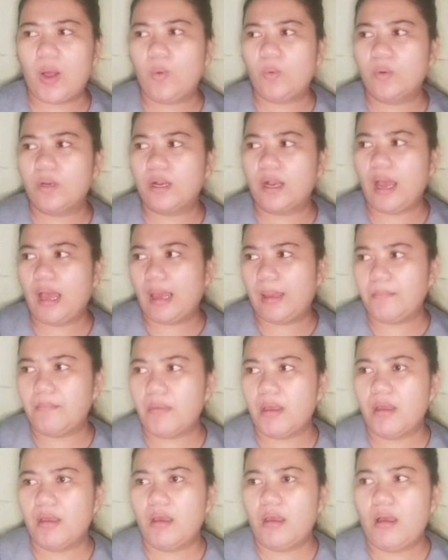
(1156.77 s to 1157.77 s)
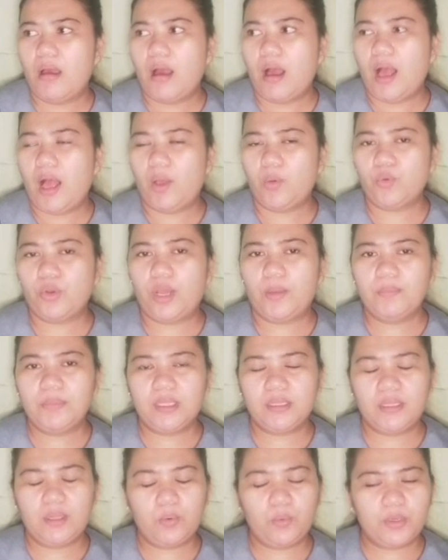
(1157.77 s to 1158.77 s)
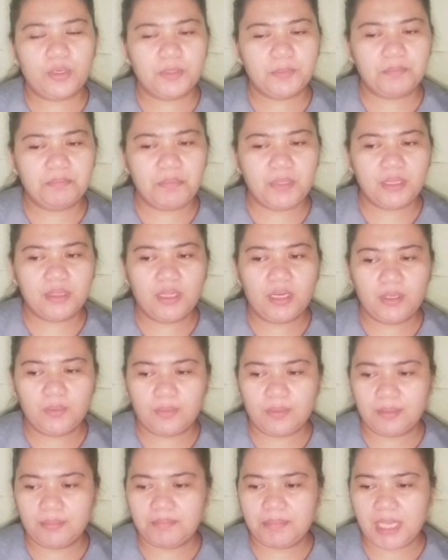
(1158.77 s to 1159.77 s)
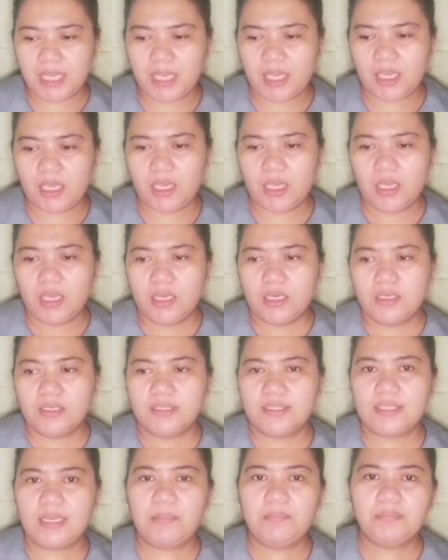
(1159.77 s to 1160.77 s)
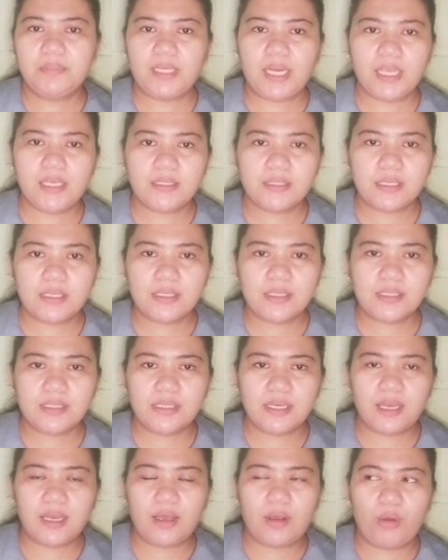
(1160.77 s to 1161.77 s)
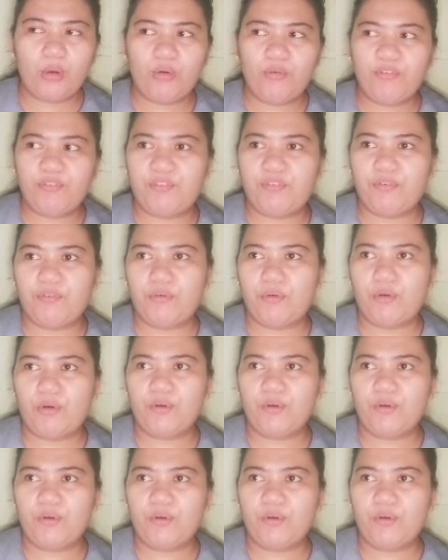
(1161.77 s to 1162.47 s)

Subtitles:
how come that there will be some traces of